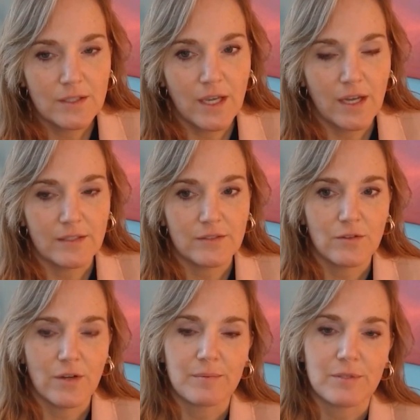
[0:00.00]
Yeah,
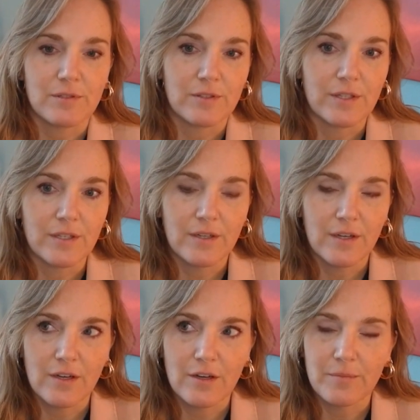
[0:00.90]
no, absolutely.
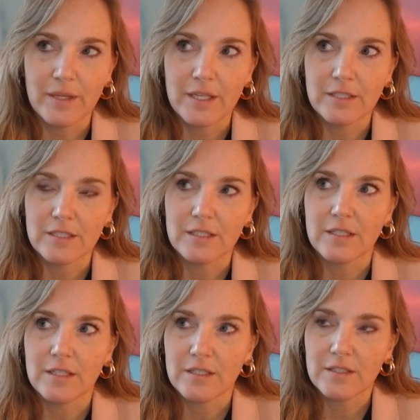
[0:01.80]
And
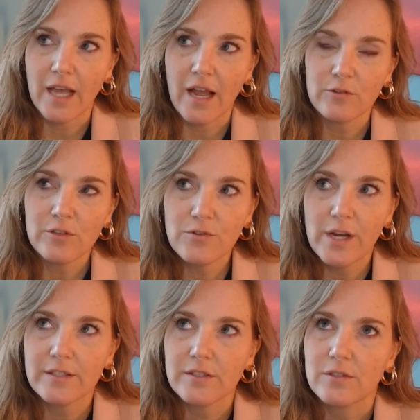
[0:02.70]
how do you
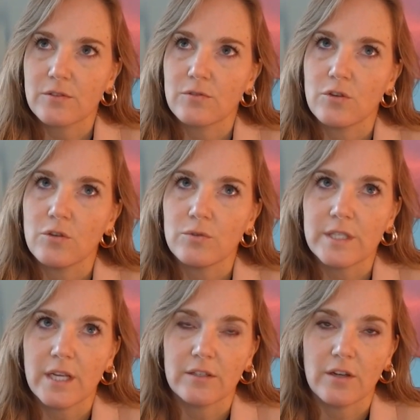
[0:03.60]
guys use
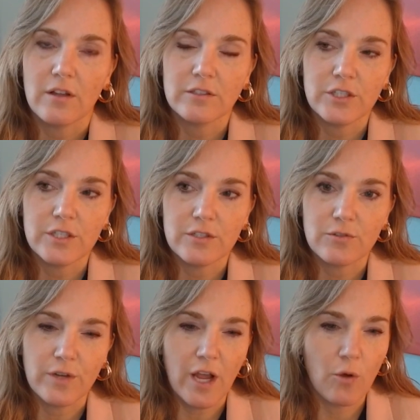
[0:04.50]
technology to
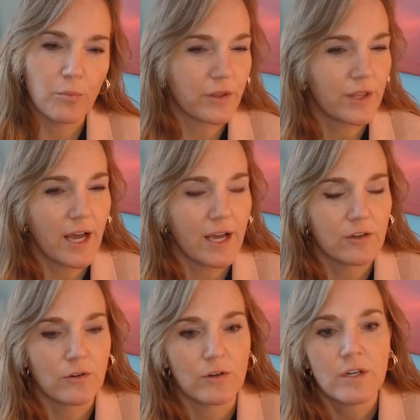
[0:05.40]
sort of help with
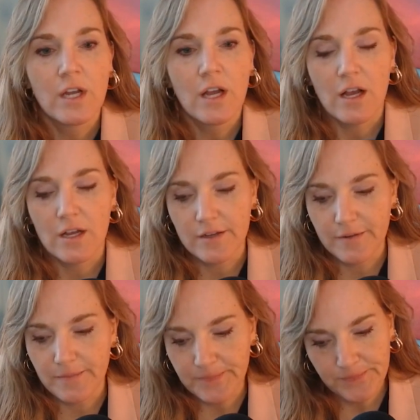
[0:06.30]
that? Or,
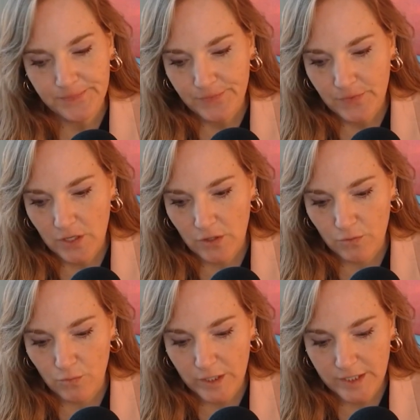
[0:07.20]

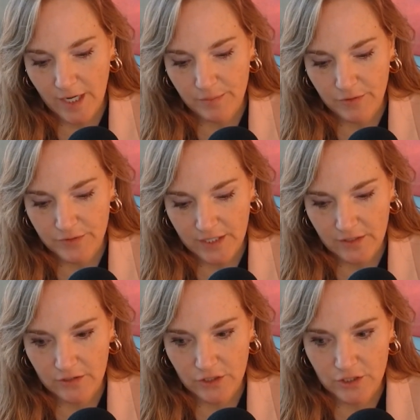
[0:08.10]
what type of
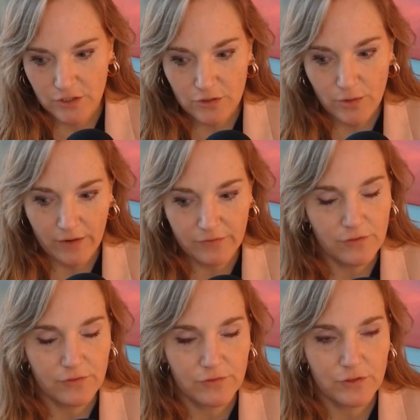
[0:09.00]
technology do you have
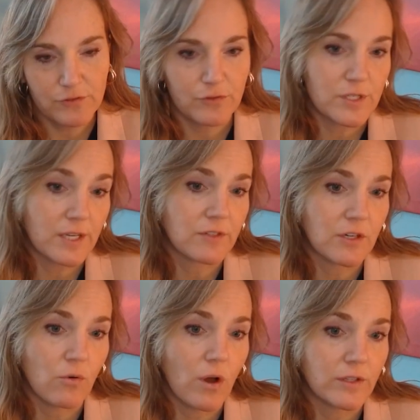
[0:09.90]
for food safety
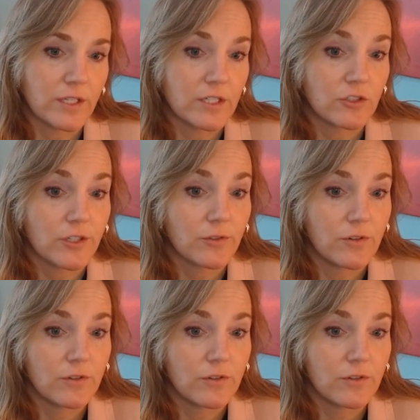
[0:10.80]
and quality in general?